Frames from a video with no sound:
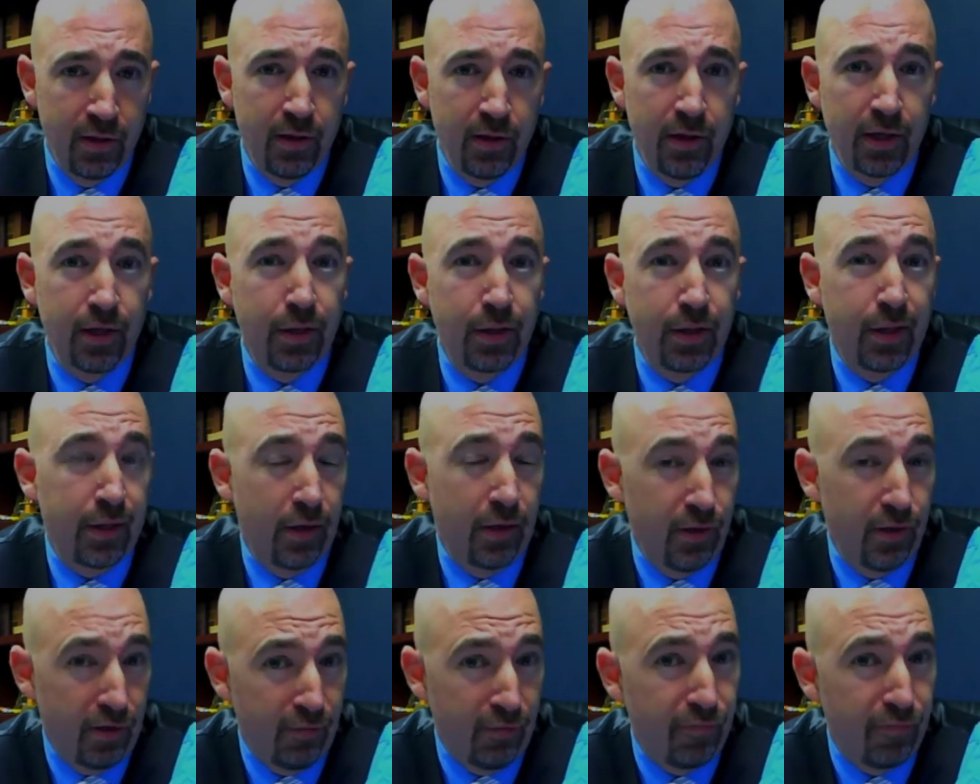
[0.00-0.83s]
It
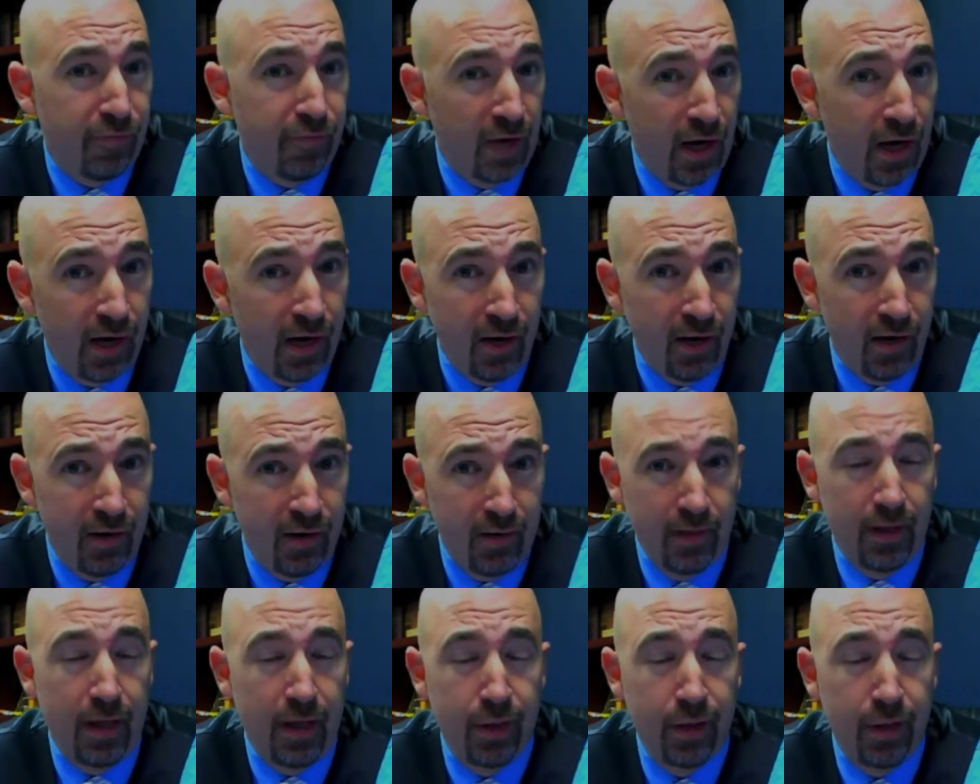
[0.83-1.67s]
started a fire.
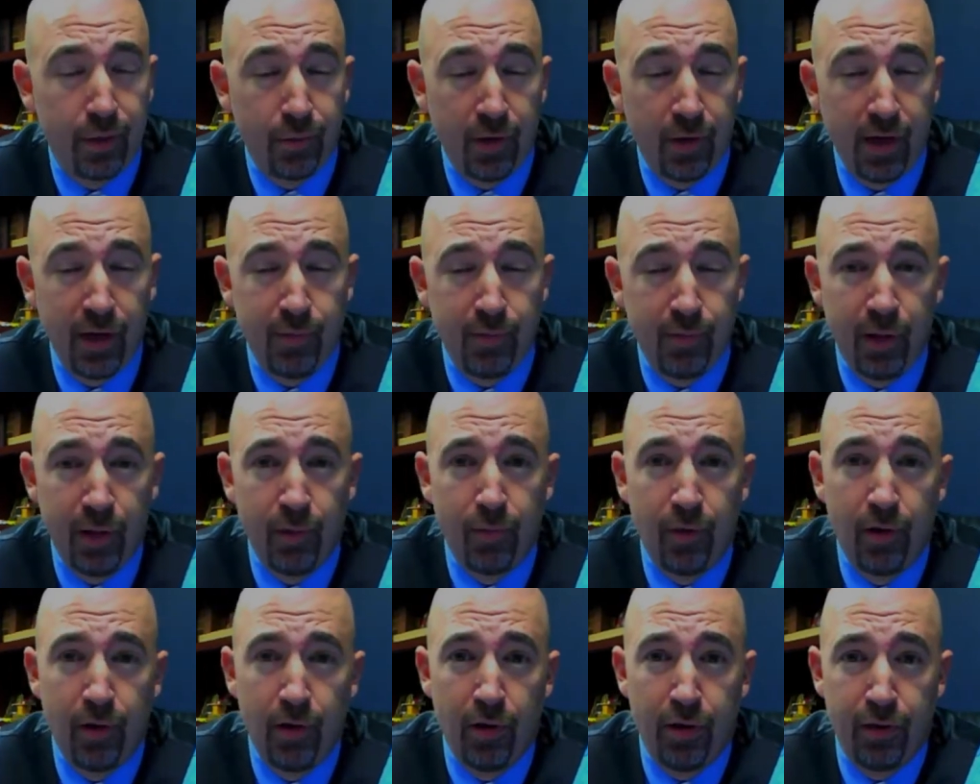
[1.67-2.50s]
And that's what had me
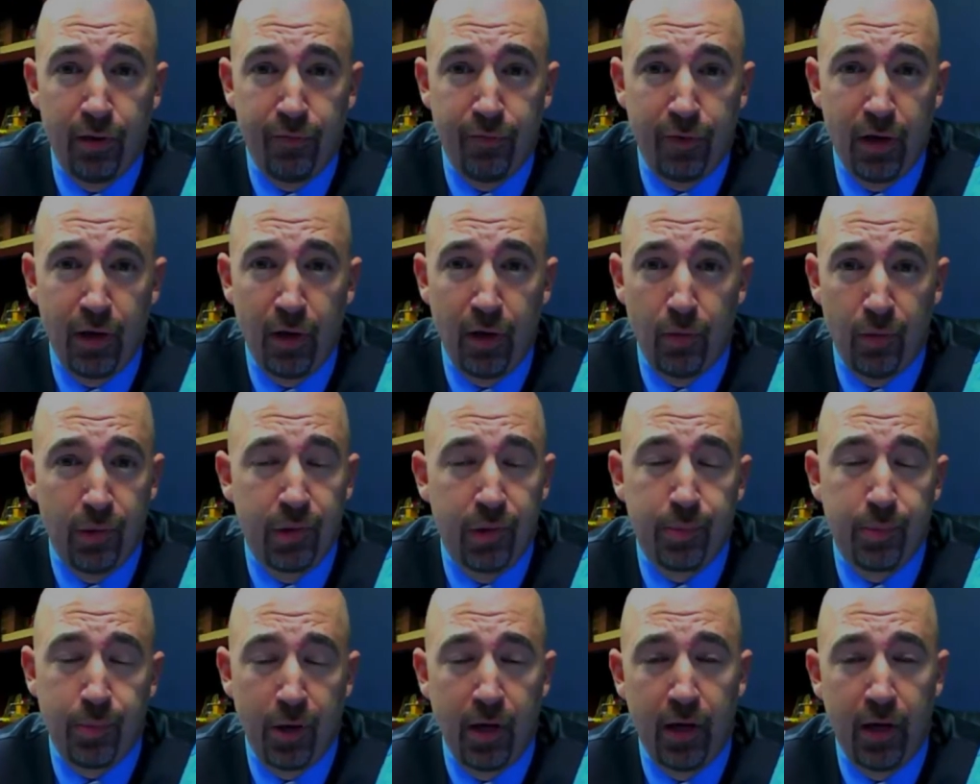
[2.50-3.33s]
worried. The fire was
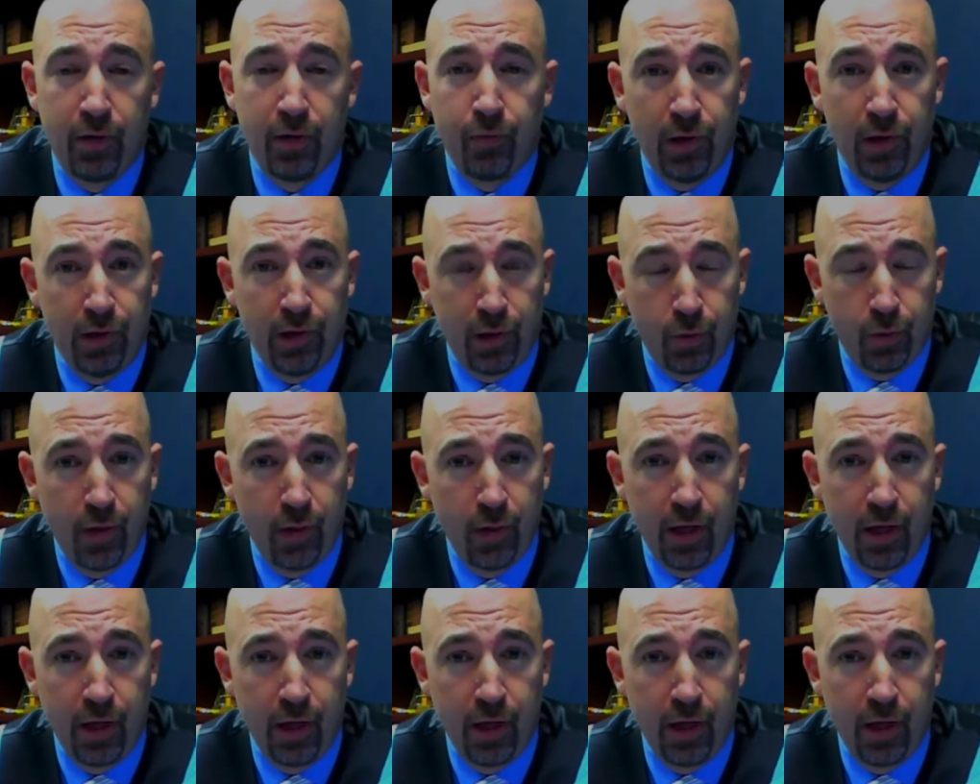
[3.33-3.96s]
spreading really quick.